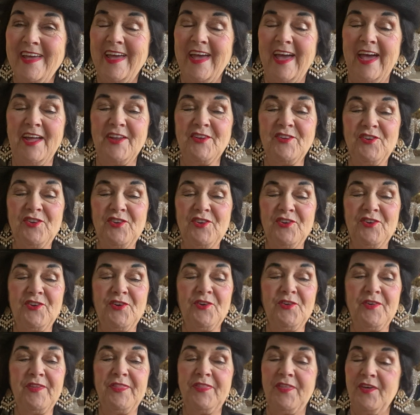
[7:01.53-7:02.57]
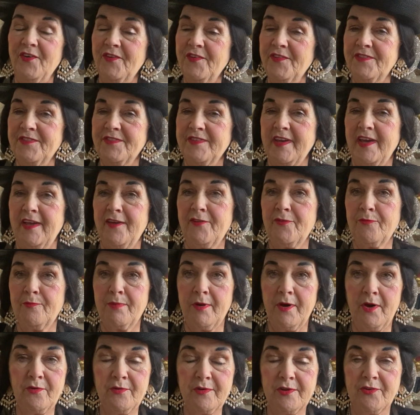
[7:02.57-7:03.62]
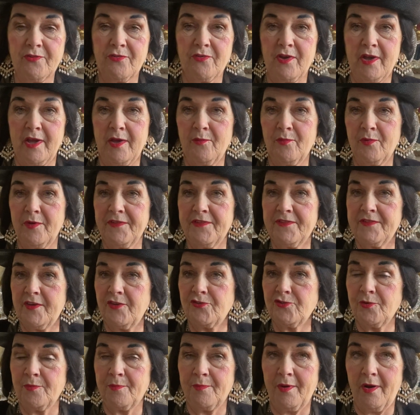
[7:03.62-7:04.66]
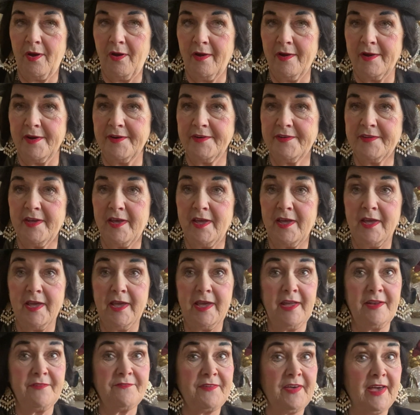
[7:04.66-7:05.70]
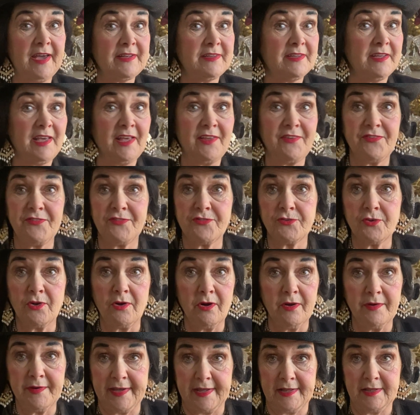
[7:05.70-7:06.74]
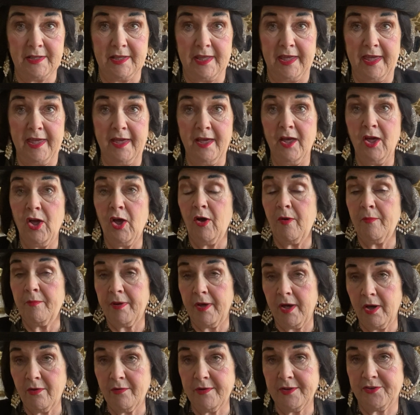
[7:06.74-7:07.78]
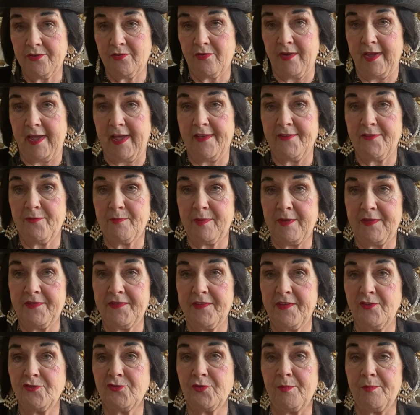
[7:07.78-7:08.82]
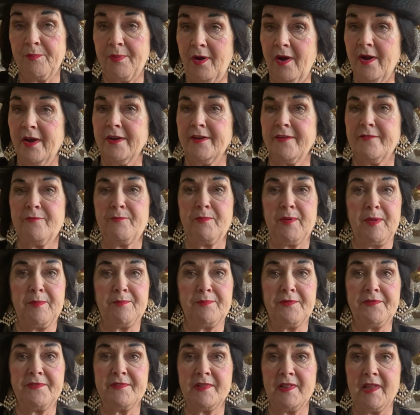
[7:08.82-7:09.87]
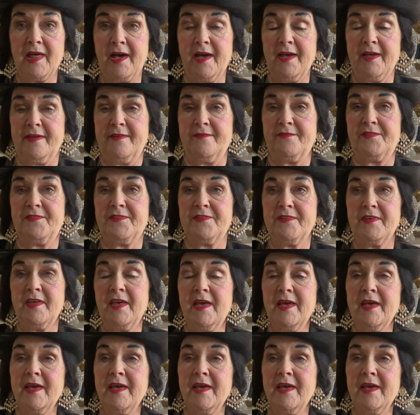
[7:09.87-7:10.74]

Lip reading: And in those days, poetry was such a part. In fact, historically, poetry has been such a part of people's lives.